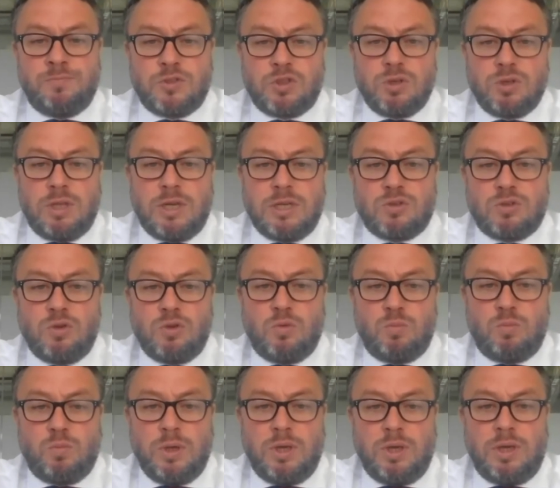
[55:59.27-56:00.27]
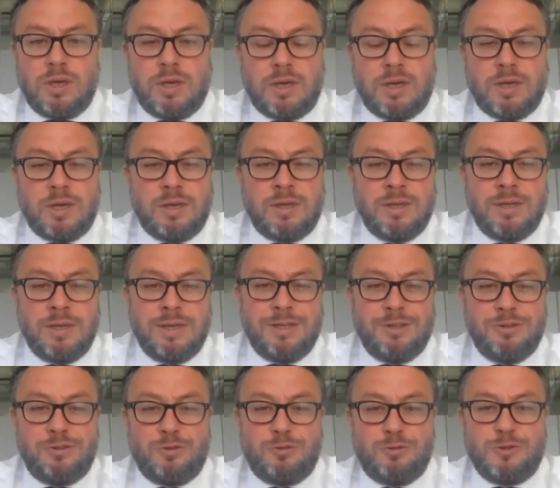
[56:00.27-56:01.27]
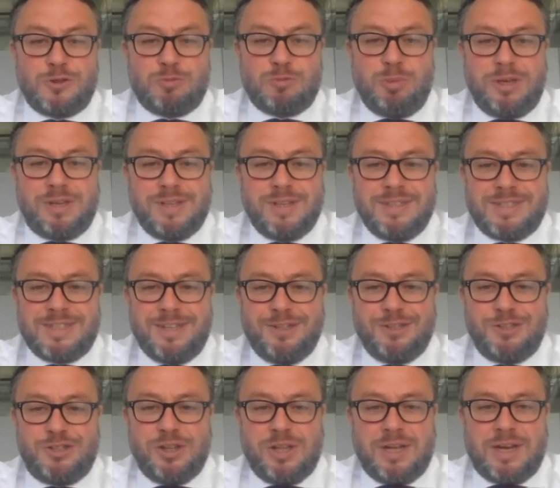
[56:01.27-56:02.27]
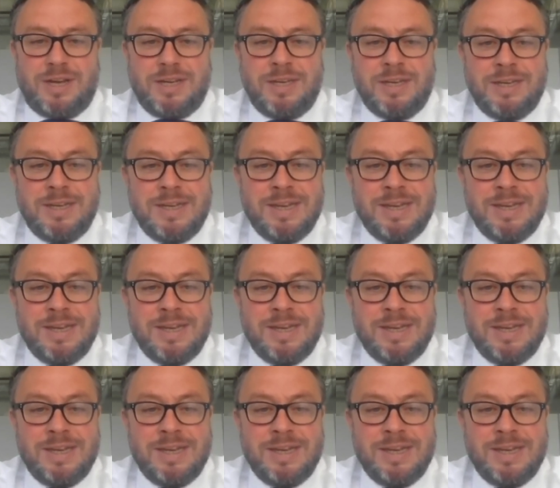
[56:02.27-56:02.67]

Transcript: So let's hope we uh, don't speak until July.